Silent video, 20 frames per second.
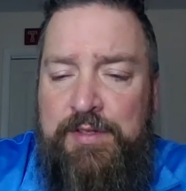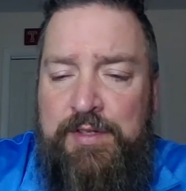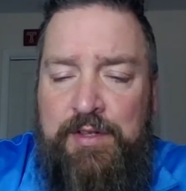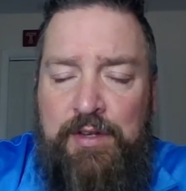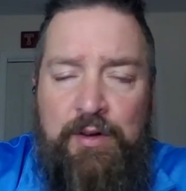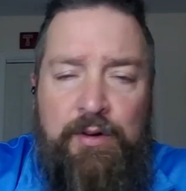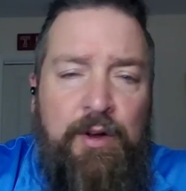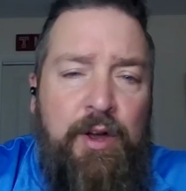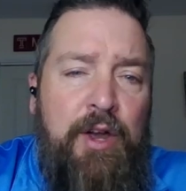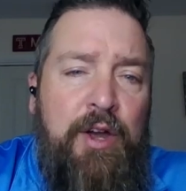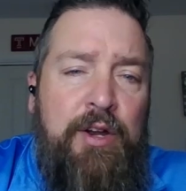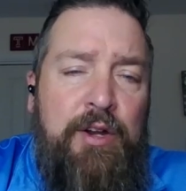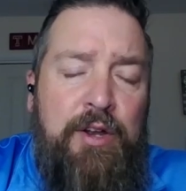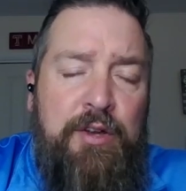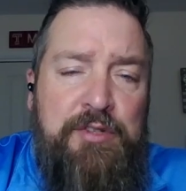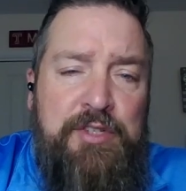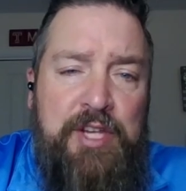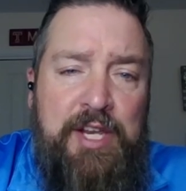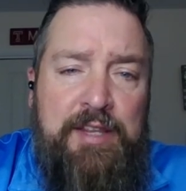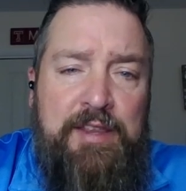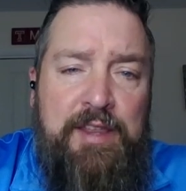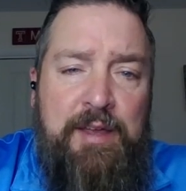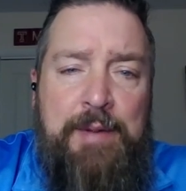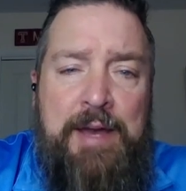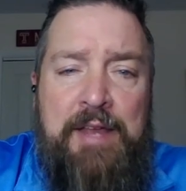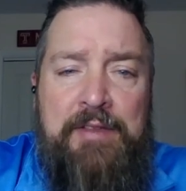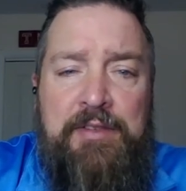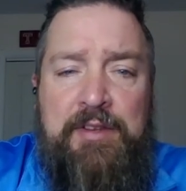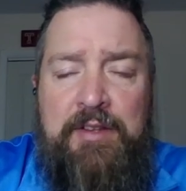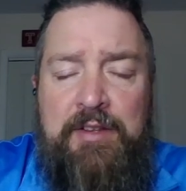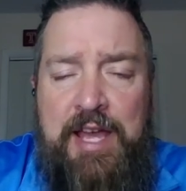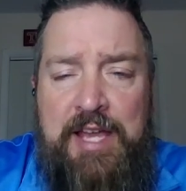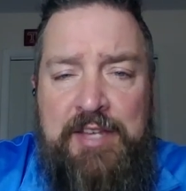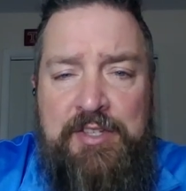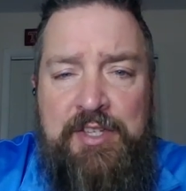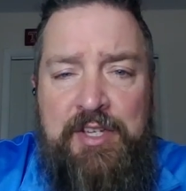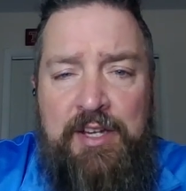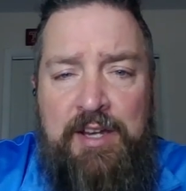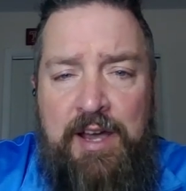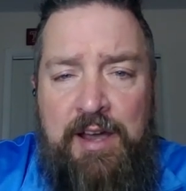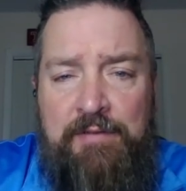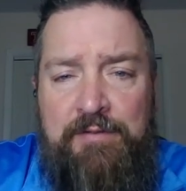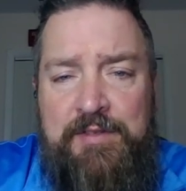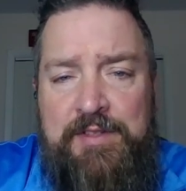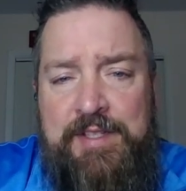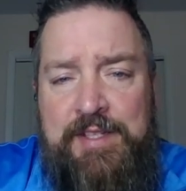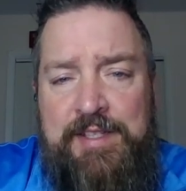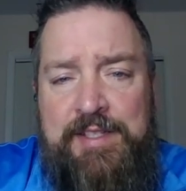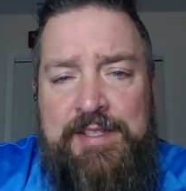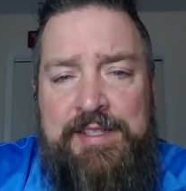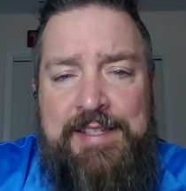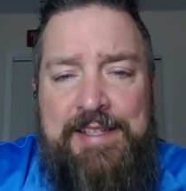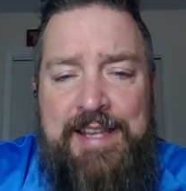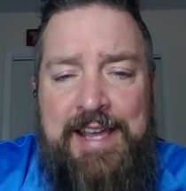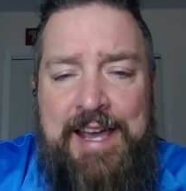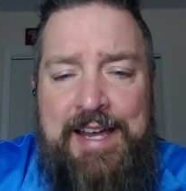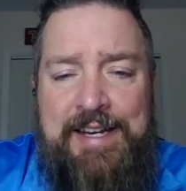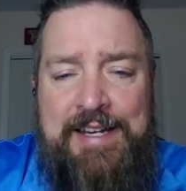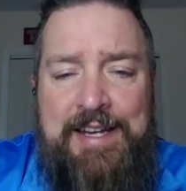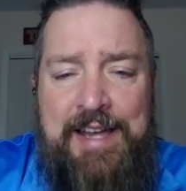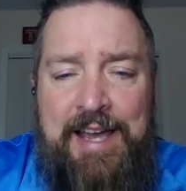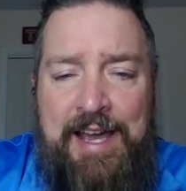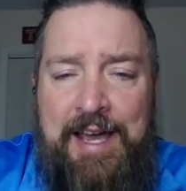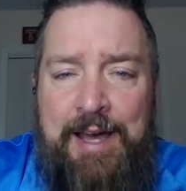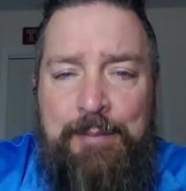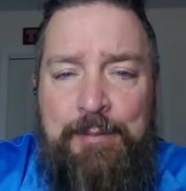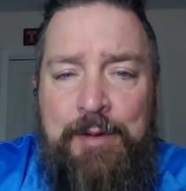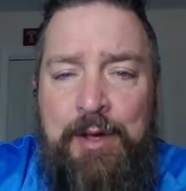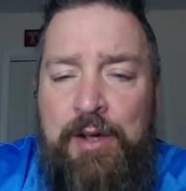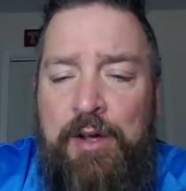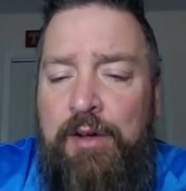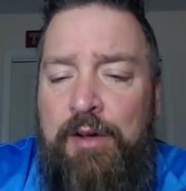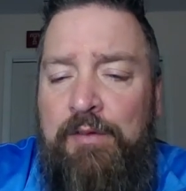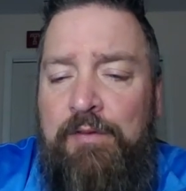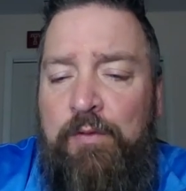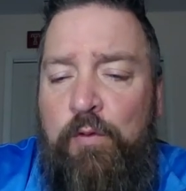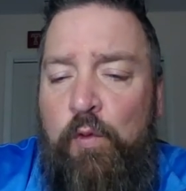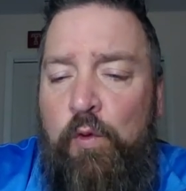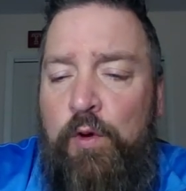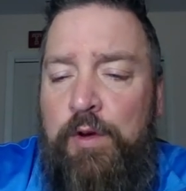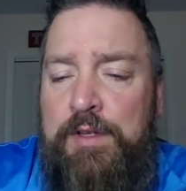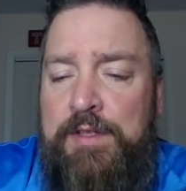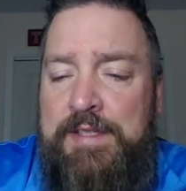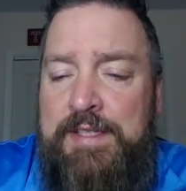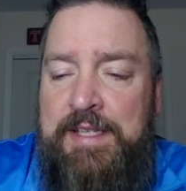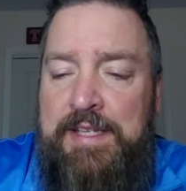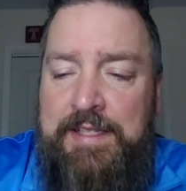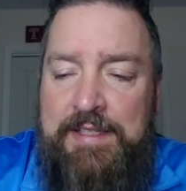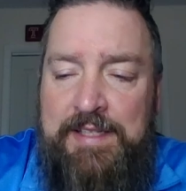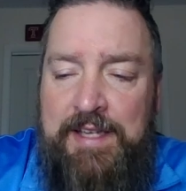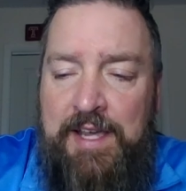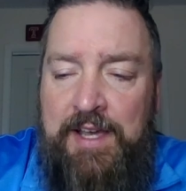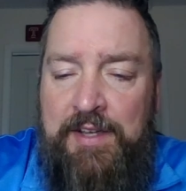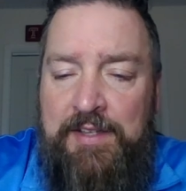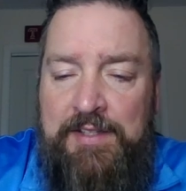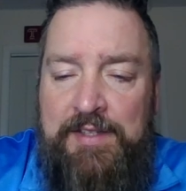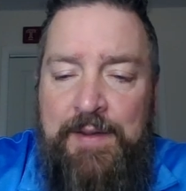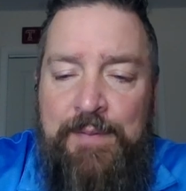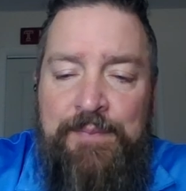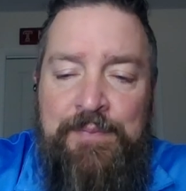So go check them out, theclashingconferences.com for details.